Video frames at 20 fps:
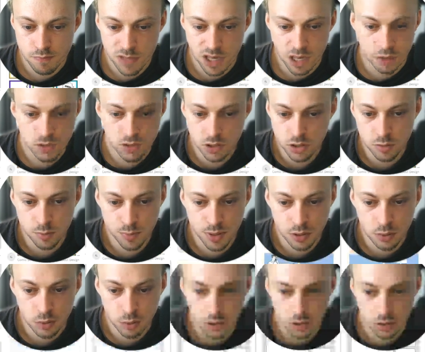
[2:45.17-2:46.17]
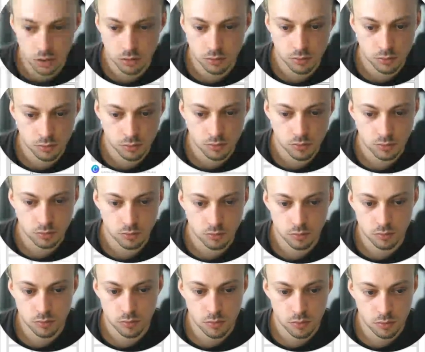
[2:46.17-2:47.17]
yeah you just pick one
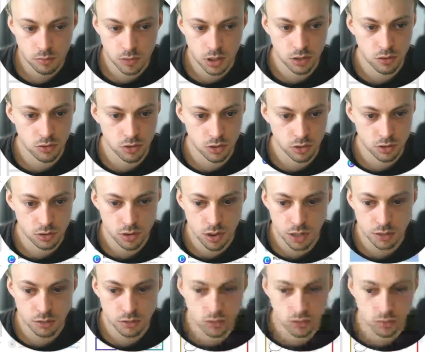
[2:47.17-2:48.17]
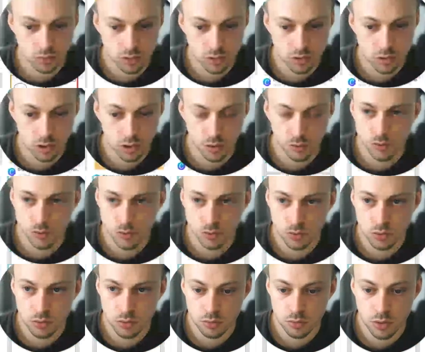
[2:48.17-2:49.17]
and you just add your own stuff
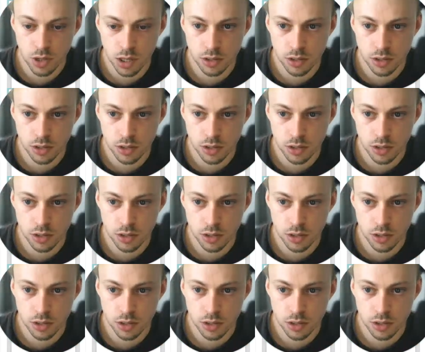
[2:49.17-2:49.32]
you